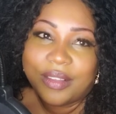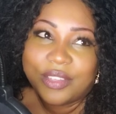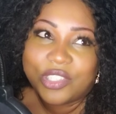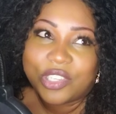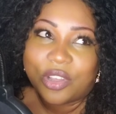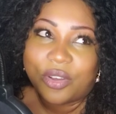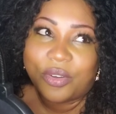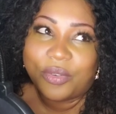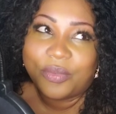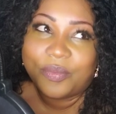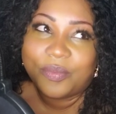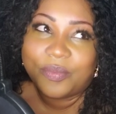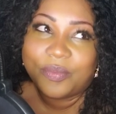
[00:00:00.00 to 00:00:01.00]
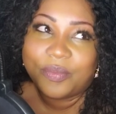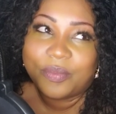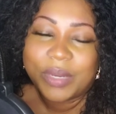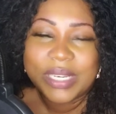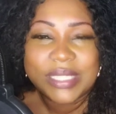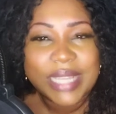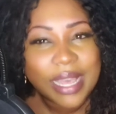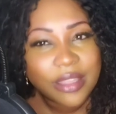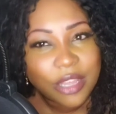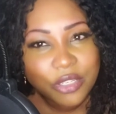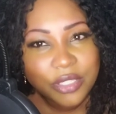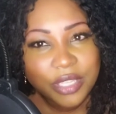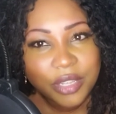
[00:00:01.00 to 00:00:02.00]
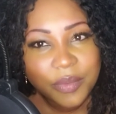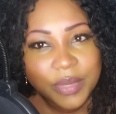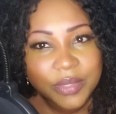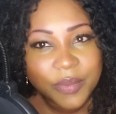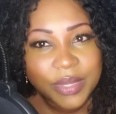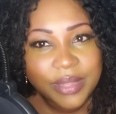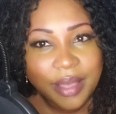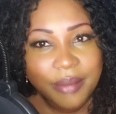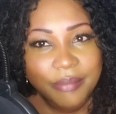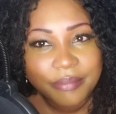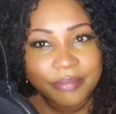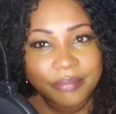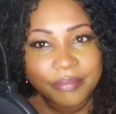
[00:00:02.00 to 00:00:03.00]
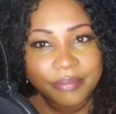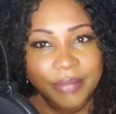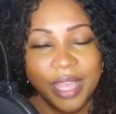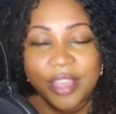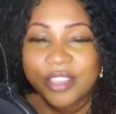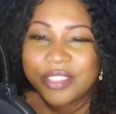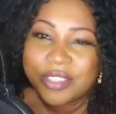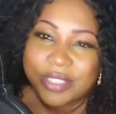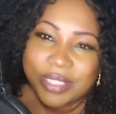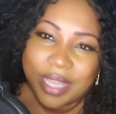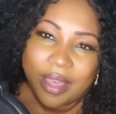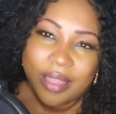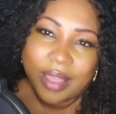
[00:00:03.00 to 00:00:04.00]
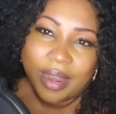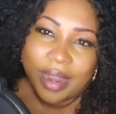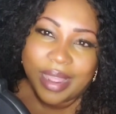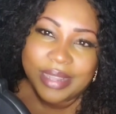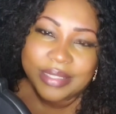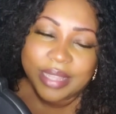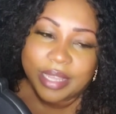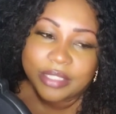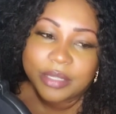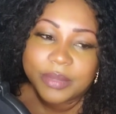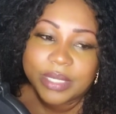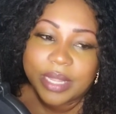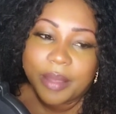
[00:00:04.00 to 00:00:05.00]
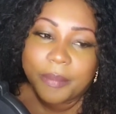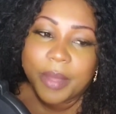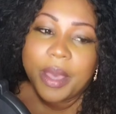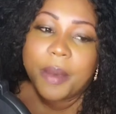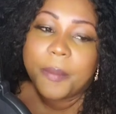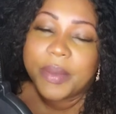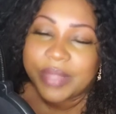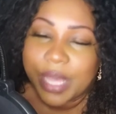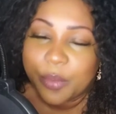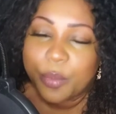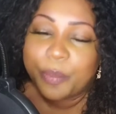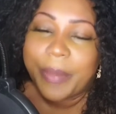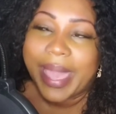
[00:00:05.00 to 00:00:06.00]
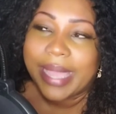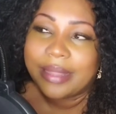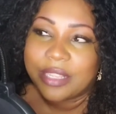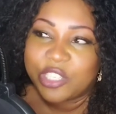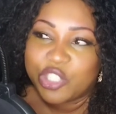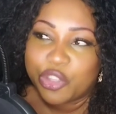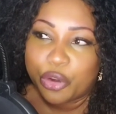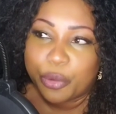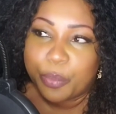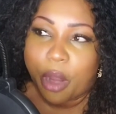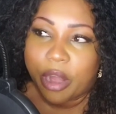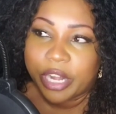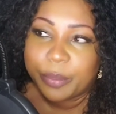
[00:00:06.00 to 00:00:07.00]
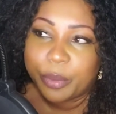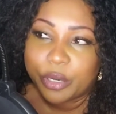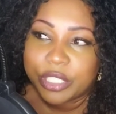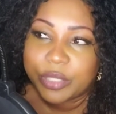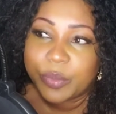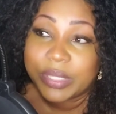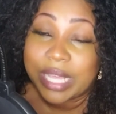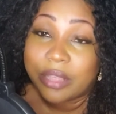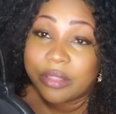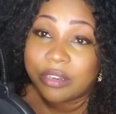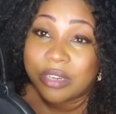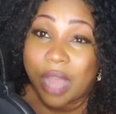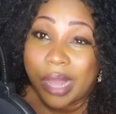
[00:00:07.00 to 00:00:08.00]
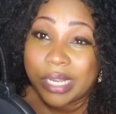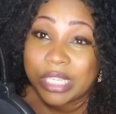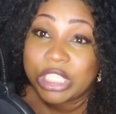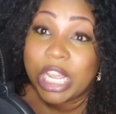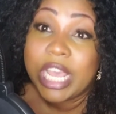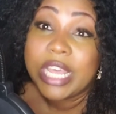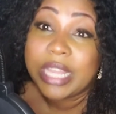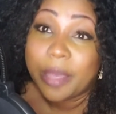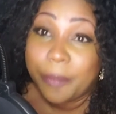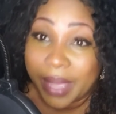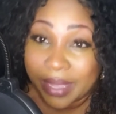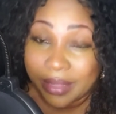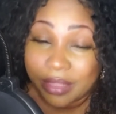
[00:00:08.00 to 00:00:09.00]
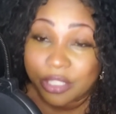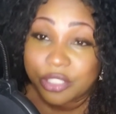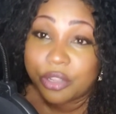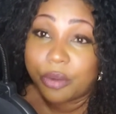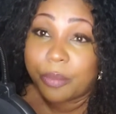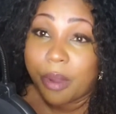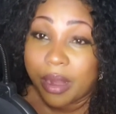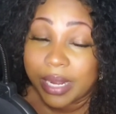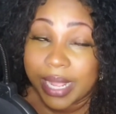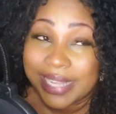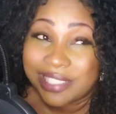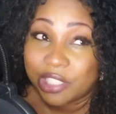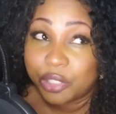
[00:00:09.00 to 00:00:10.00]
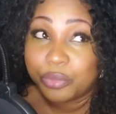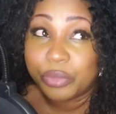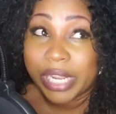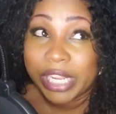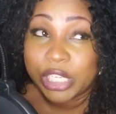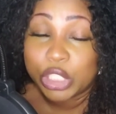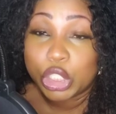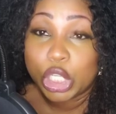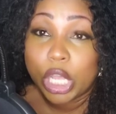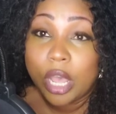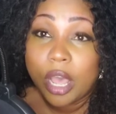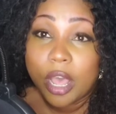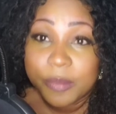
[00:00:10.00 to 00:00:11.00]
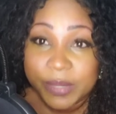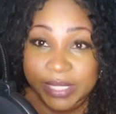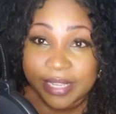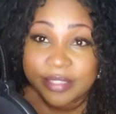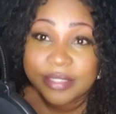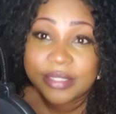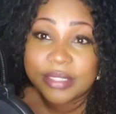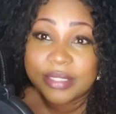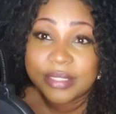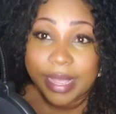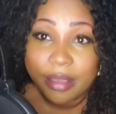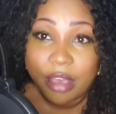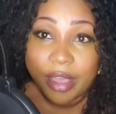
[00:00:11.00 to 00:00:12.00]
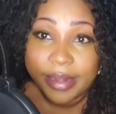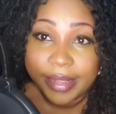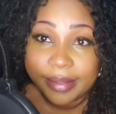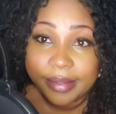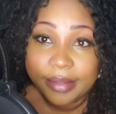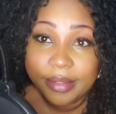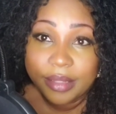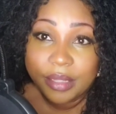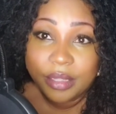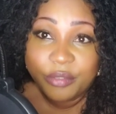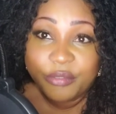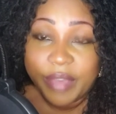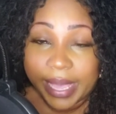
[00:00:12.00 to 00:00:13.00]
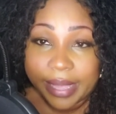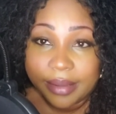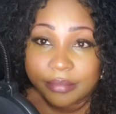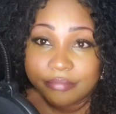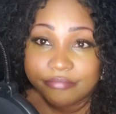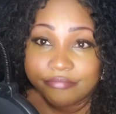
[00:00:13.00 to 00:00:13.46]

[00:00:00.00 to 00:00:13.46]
So, but it's like, I thought you said you wasn't with them. So you see how their lies catch up to them? But they will paint this third party person without their knowledge. They paint this third party as a deranged, obsessed, psychotic fan.